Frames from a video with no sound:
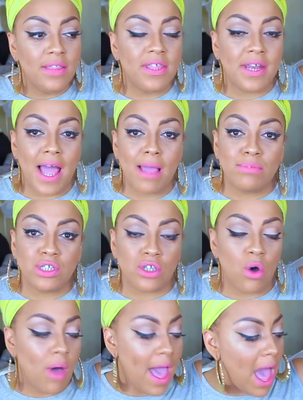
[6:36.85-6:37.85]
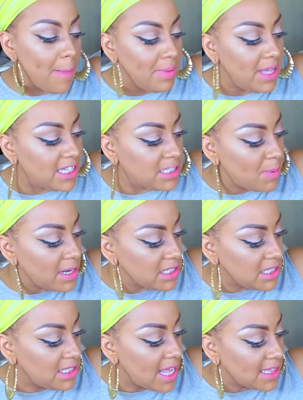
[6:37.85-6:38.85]
then I am so happy,
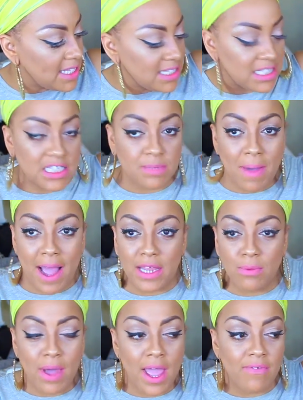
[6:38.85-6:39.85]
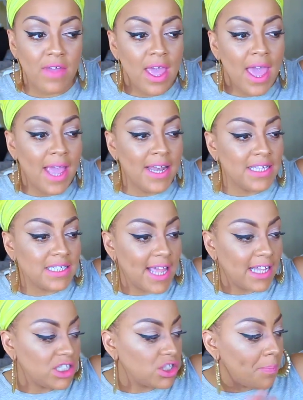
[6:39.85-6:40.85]
especially that this is body wave and it's
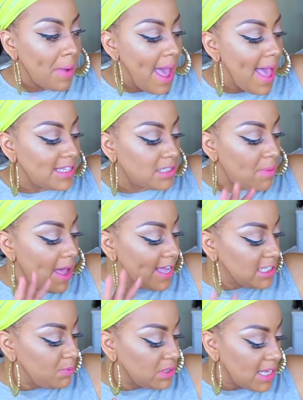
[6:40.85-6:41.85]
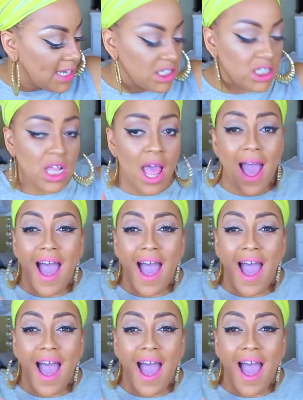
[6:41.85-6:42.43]
like surpassed my expectations.